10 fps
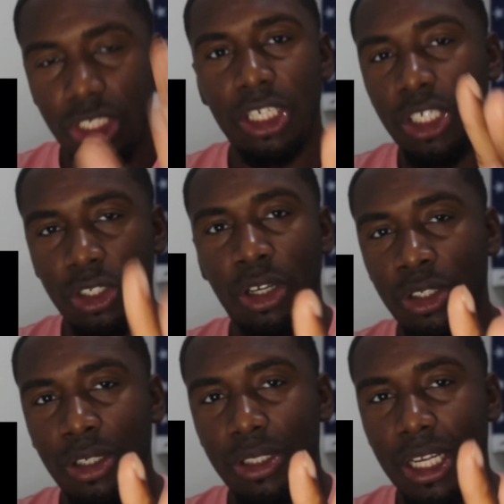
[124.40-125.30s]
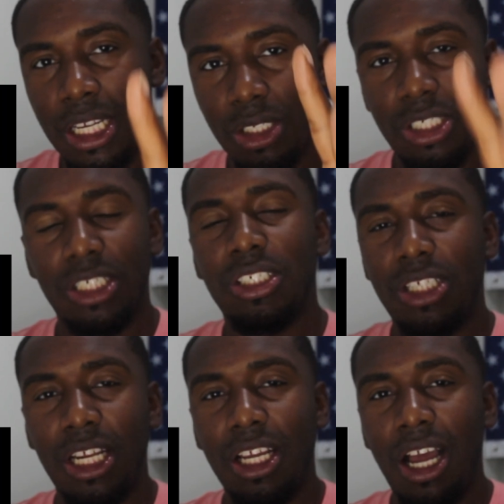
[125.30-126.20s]
you know what I'm saying, he
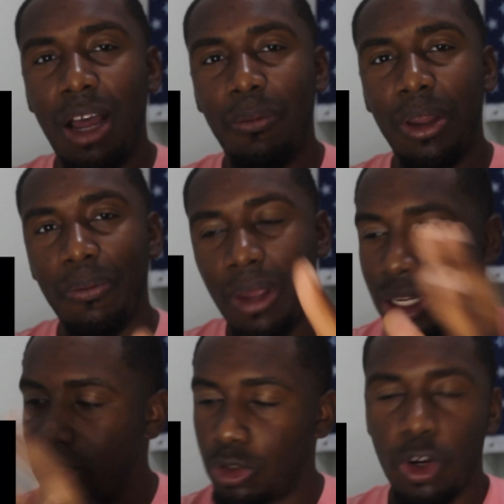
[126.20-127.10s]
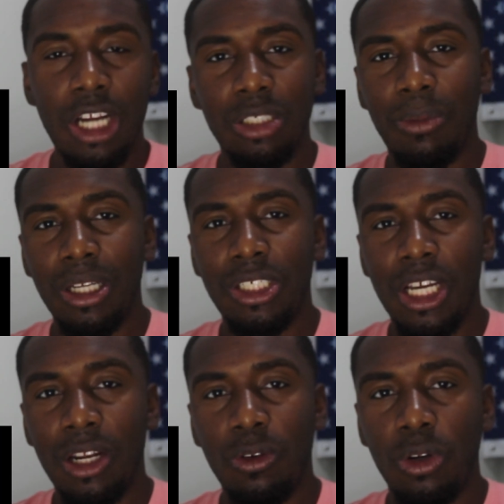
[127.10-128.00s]
sent a comment, man, subscribe to my
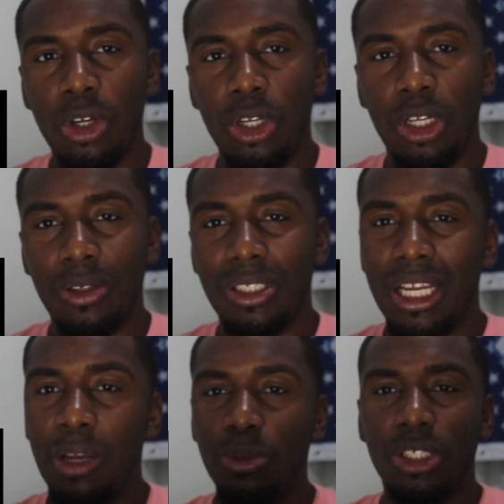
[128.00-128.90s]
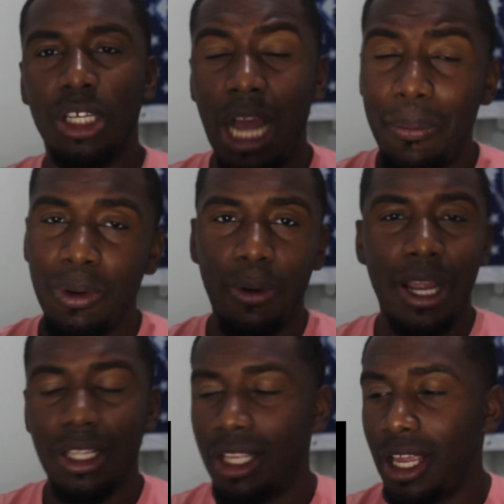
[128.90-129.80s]
channel. You know what I'm saying, it was a
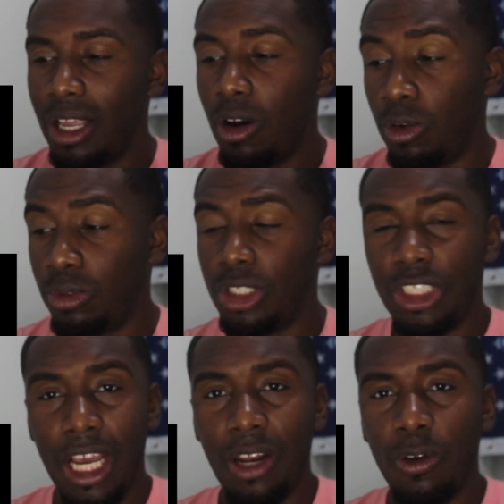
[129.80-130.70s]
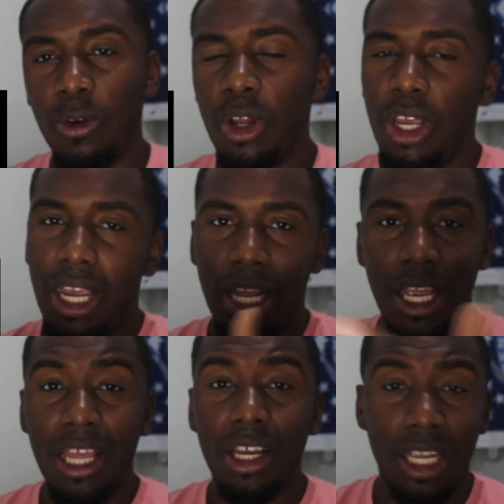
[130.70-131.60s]
copyright thing on the channel, and
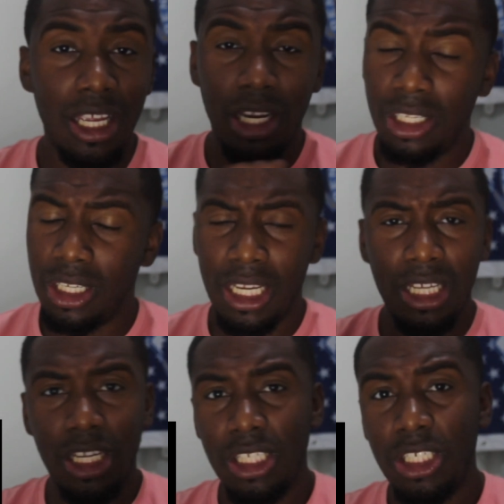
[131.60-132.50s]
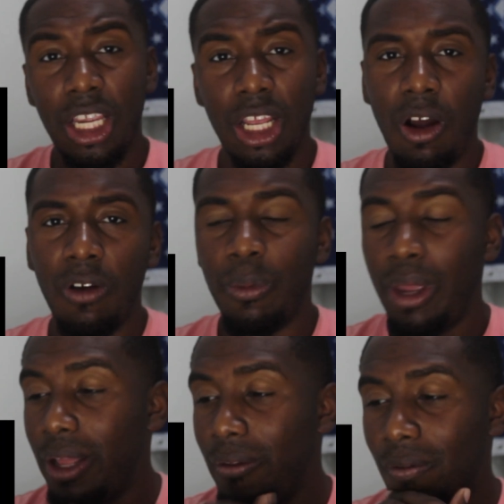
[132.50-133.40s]
he took it off,
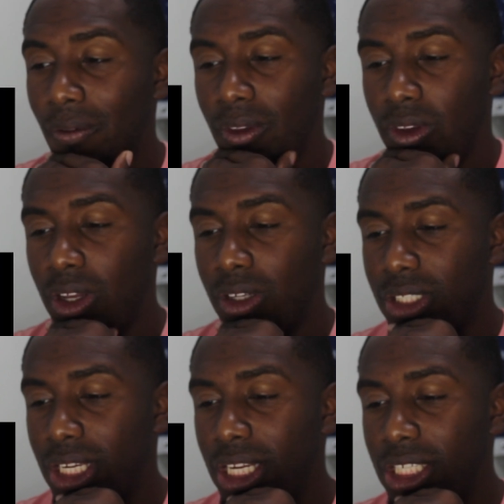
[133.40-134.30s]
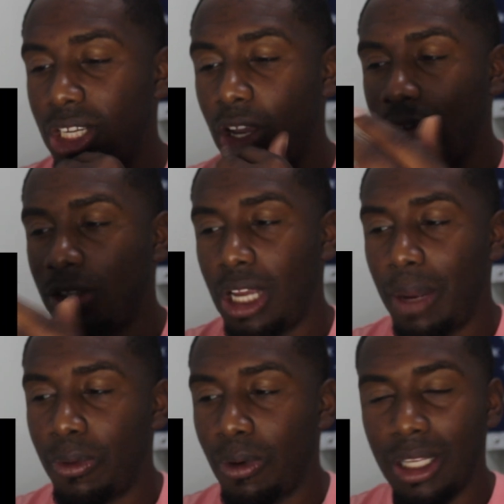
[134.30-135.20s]
man. You know what I'm saying? He took off the
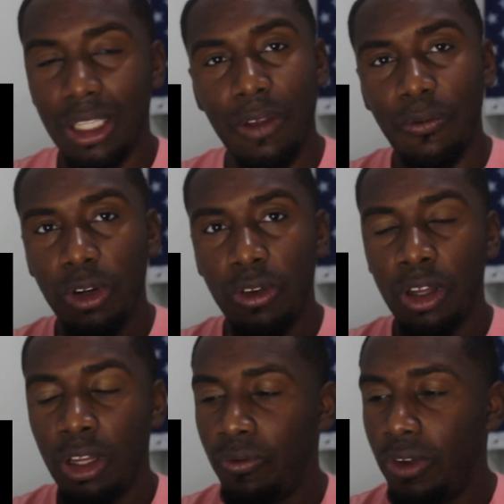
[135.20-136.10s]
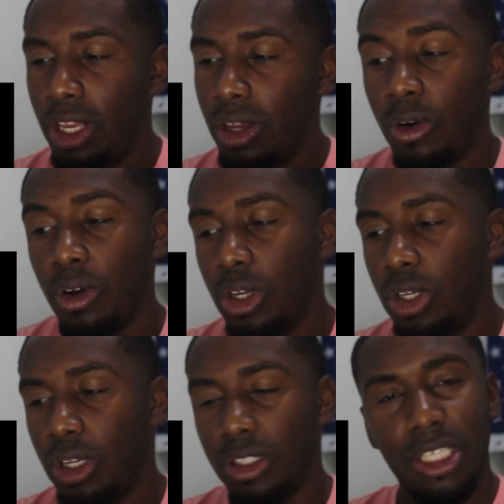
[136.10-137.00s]
copyright thing for the video. You
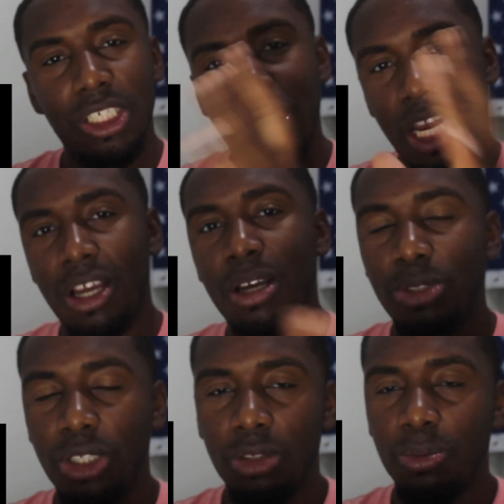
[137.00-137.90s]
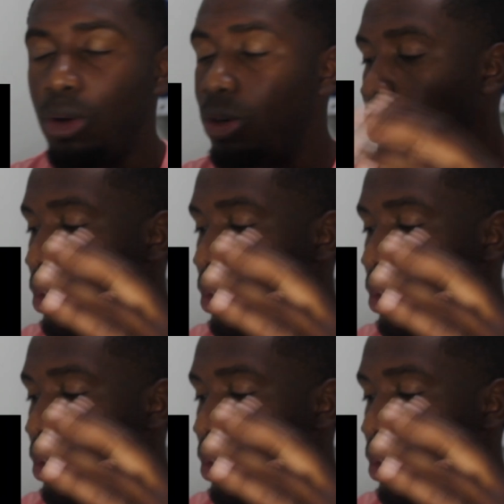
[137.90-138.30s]
know what I'm saying? Shout out Upchurch, bro. You